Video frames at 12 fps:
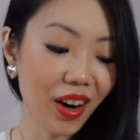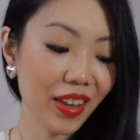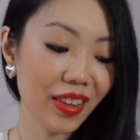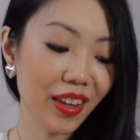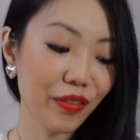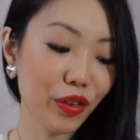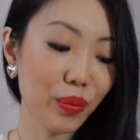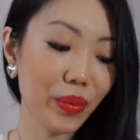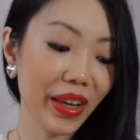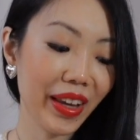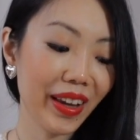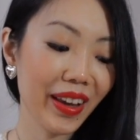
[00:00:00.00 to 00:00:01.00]
I think for
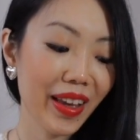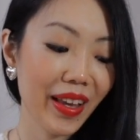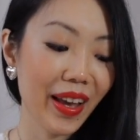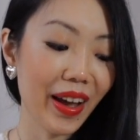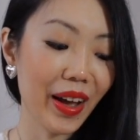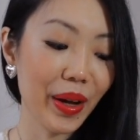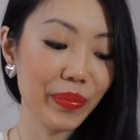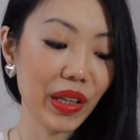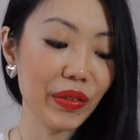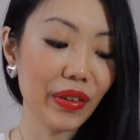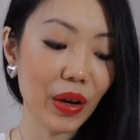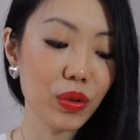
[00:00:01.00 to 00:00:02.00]
me, um,
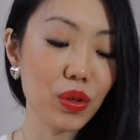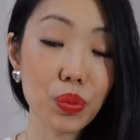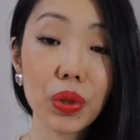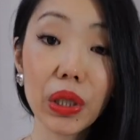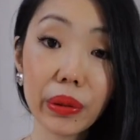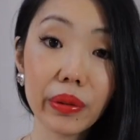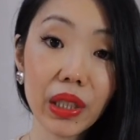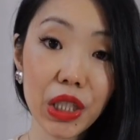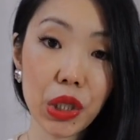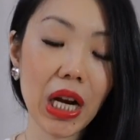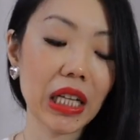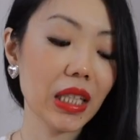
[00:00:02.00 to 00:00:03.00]
if I was really, really
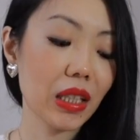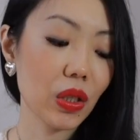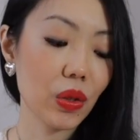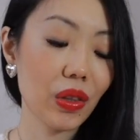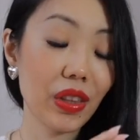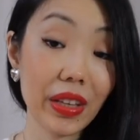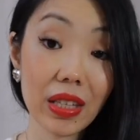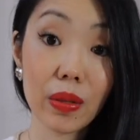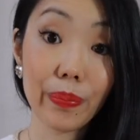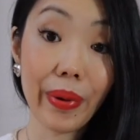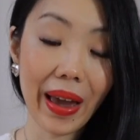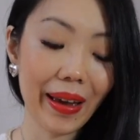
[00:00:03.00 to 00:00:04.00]
attracted to this
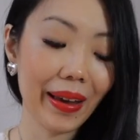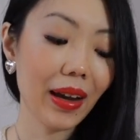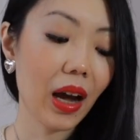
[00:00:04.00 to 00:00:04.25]
bag,